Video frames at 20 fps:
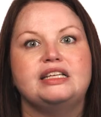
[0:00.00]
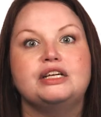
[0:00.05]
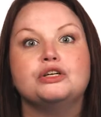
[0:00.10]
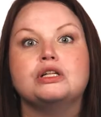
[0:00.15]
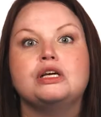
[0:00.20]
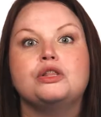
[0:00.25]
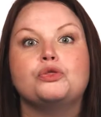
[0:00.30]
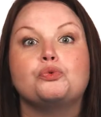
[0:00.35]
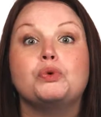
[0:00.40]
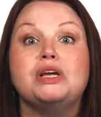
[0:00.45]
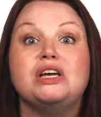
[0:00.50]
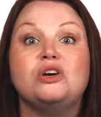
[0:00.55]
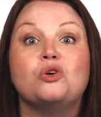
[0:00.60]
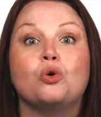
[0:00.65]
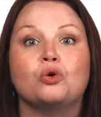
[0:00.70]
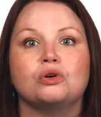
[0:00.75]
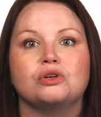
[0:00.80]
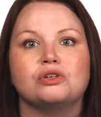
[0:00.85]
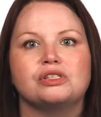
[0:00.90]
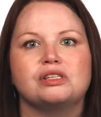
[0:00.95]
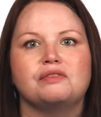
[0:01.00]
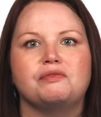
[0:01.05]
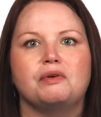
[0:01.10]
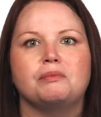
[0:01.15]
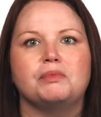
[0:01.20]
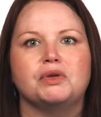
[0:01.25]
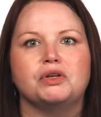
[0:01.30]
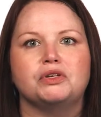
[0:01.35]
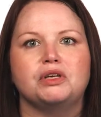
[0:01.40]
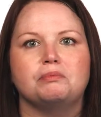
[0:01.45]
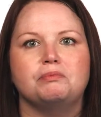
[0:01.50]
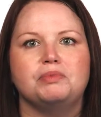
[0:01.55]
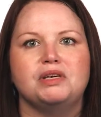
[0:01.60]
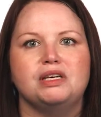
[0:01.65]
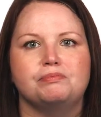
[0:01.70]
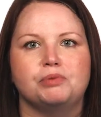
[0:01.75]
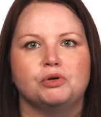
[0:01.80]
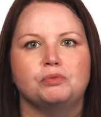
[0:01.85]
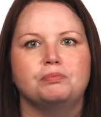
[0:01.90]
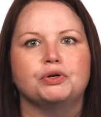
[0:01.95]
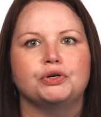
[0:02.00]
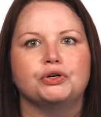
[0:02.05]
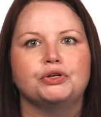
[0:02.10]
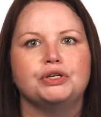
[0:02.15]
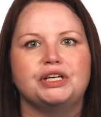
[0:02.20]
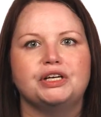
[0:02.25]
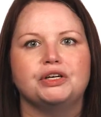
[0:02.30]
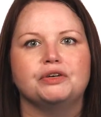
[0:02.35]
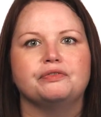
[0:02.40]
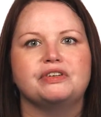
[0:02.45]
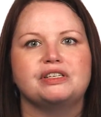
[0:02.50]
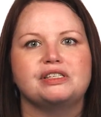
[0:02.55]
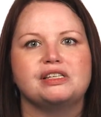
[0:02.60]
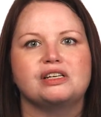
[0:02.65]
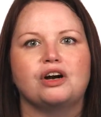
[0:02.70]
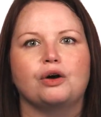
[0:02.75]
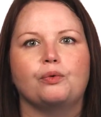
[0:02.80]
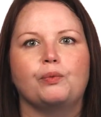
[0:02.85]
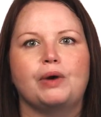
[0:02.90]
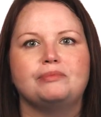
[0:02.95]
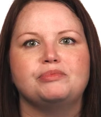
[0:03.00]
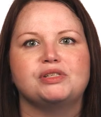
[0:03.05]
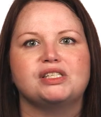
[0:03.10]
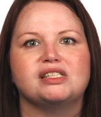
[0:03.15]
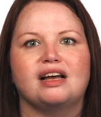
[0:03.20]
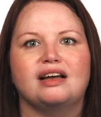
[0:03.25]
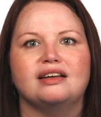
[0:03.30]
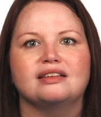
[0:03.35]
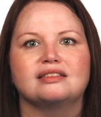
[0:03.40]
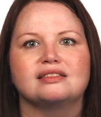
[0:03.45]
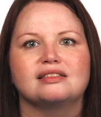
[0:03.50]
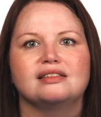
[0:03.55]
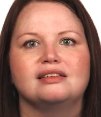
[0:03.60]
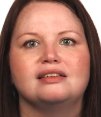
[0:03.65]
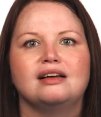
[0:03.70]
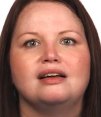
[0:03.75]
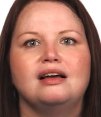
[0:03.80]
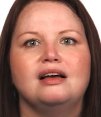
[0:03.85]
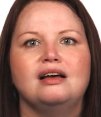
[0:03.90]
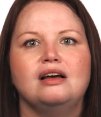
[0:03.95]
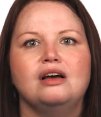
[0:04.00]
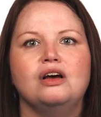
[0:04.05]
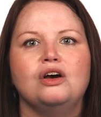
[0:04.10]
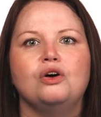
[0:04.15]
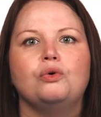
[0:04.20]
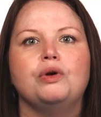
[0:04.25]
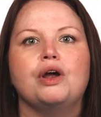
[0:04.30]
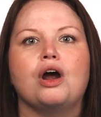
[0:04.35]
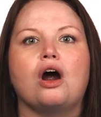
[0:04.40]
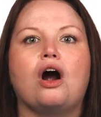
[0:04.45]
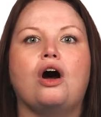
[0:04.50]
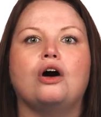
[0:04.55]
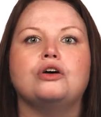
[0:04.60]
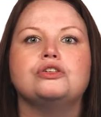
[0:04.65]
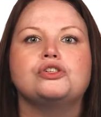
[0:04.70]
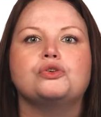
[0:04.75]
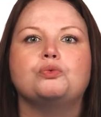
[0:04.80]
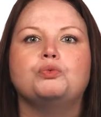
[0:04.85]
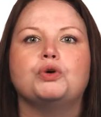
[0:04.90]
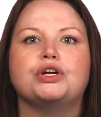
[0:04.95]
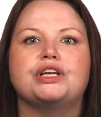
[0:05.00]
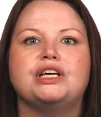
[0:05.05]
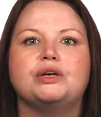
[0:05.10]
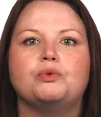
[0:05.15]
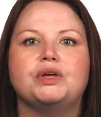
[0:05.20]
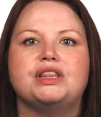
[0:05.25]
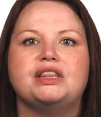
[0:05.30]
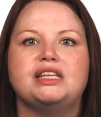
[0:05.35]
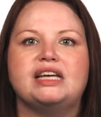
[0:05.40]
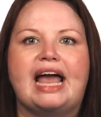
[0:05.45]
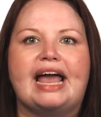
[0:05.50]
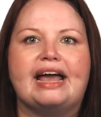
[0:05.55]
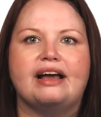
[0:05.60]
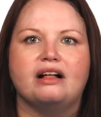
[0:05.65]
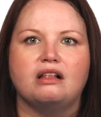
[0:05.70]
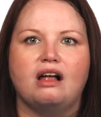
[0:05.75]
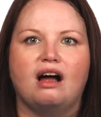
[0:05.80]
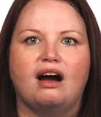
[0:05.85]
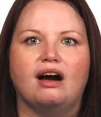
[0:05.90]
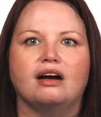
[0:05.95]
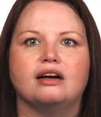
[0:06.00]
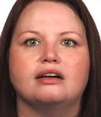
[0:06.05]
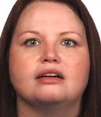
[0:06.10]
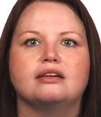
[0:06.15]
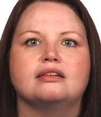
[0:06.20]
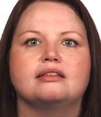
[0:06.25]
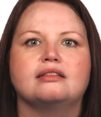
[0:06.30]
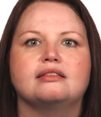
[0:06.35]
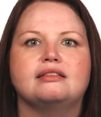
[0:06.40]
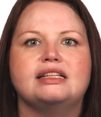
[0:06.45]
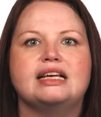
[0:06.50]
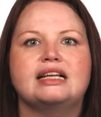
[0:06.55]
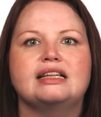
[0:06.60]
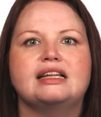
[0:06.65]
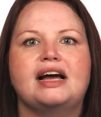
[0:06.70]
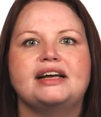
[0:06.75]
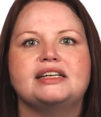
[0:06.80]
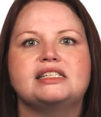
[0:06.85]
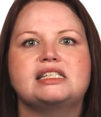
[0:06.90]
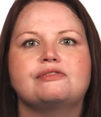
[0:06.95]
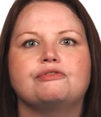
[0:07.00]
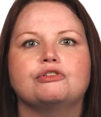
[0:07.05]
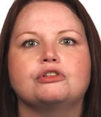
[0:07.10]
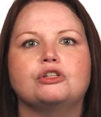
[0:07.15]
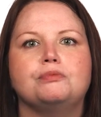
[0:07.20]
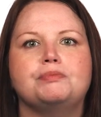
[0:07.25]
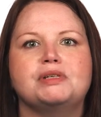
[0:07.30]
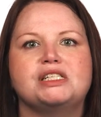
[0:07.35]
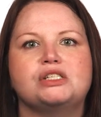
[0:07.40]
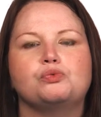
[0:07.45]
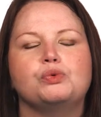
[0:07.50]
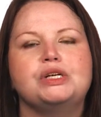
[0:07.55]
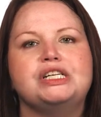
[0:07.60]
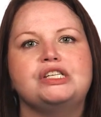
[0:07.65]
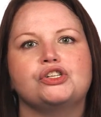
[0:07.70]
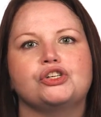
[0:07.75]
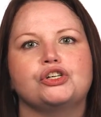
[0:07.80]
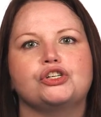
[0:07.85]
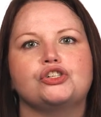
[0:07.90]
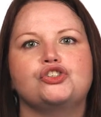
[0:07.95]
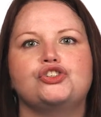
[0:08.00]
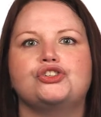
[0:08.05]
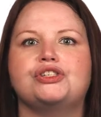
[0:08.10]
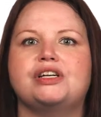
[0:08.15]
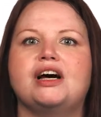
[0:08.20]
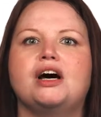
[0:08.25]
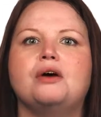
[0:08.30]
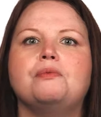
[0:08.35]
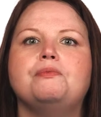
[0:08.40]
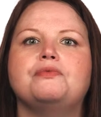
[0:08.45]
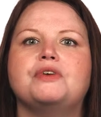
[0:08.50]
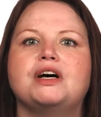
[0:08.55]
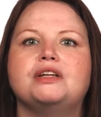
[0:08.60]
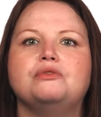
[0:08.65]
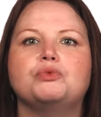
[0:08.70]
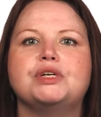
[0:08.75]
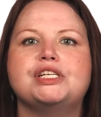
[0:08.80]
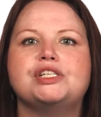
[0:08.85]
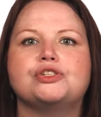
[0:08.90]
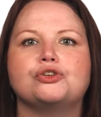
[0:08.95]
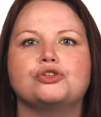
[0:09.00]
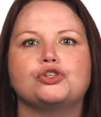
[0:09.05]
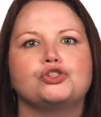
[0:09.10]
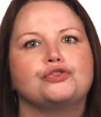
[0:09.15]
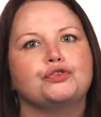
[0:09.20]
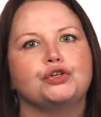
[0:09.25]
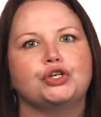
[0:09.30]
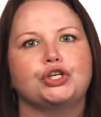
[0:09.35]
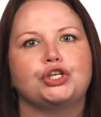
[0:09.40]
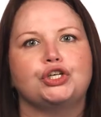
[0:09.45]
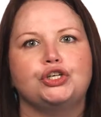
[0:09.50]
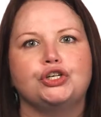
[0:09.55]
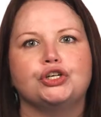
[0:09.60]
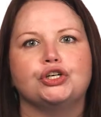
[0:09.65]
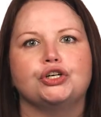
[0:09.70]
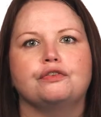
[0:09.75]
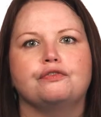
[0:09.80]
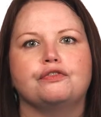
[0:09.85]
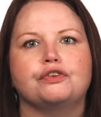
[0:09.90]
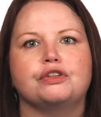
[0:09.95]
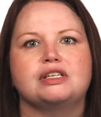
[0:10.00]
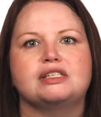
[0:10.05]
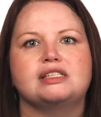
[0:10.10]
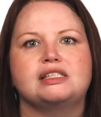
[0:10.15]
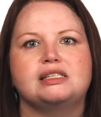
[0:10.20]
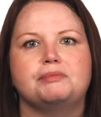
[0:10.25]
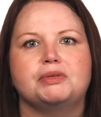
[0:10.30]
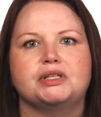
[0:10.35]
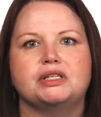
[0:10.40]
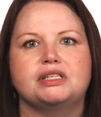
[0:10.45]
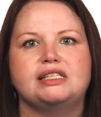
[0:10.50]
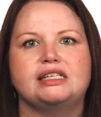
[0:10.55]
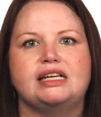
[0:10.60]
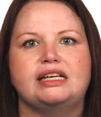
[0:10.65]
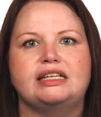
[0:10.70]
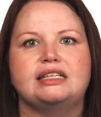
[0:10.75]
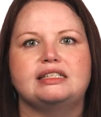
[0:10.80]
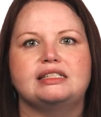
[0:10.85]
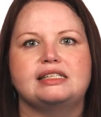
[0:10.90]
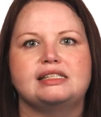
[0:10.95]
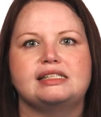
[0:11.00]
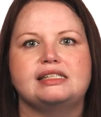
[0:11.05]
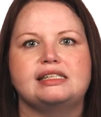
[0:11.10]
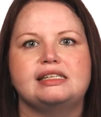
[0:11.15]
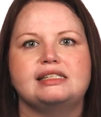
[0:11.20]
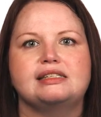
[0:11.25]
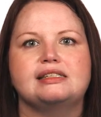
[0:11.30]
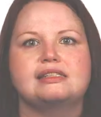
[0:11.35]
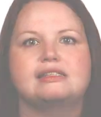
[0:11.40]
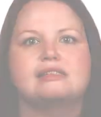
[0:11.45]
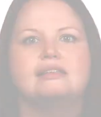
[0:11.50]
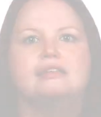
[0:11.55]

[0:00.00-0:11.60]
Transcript: nearly 750,000 people per year visit our website. We are also working with the ALR, the Alliance for Lupus Research, to help fund research for a cure for this debilitating disease.